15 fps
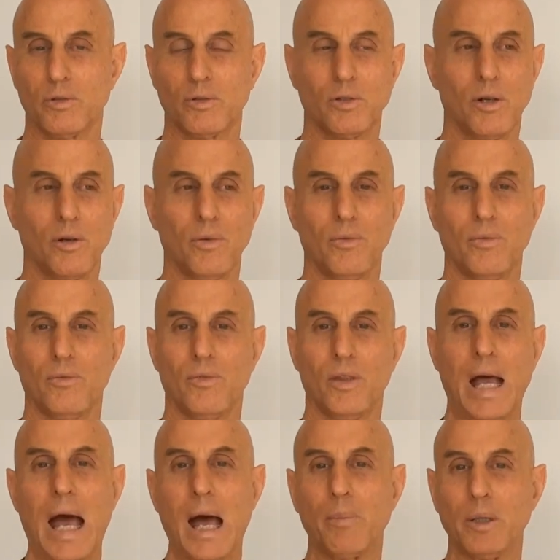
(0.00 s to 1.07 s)
So
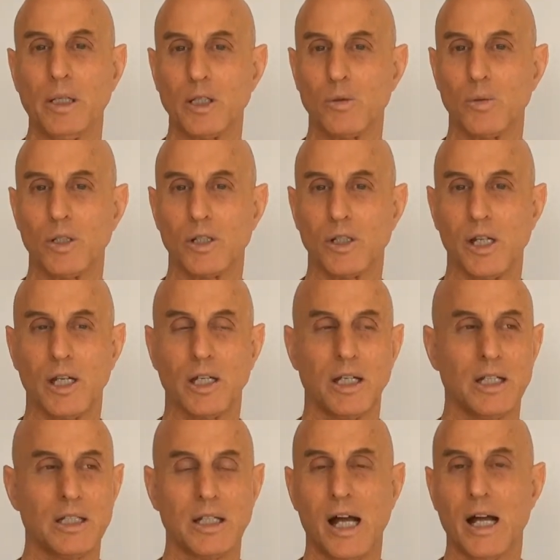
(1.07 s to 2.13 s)
the happiness we seek
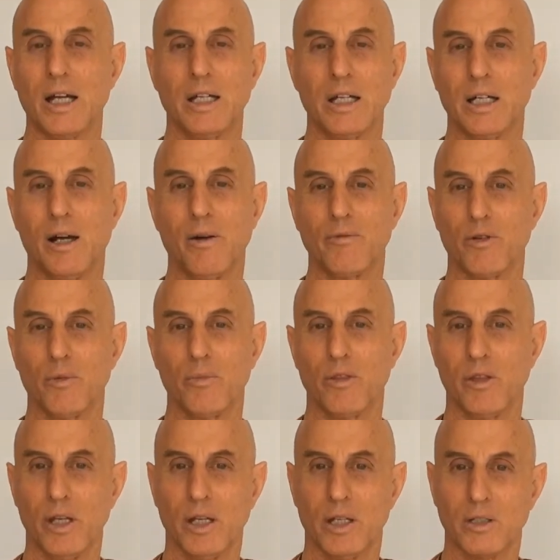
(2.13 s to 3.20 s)
is not going to come from
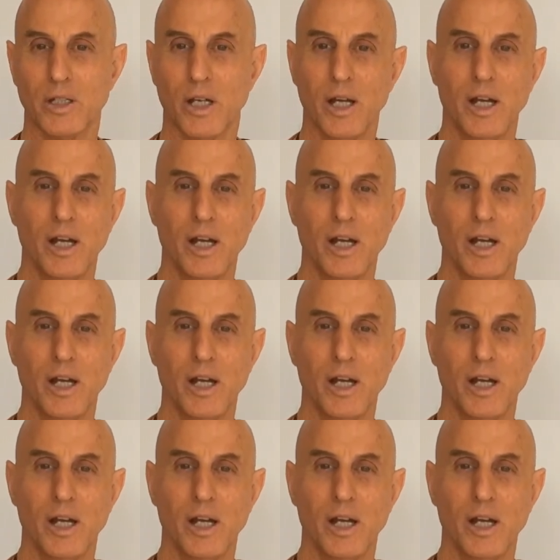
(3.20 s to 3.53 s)
things.